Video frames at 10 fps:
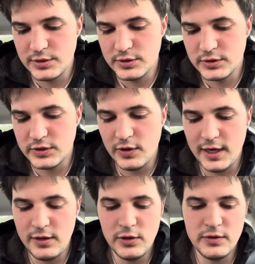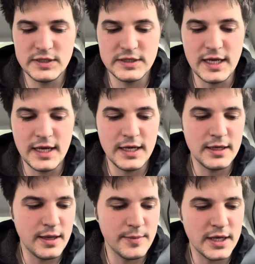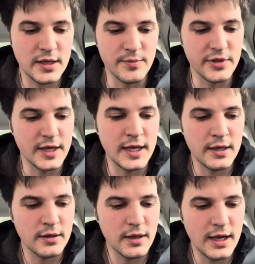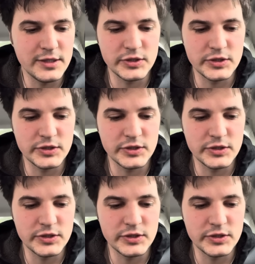So I don't know what to say. I'm not complaining. I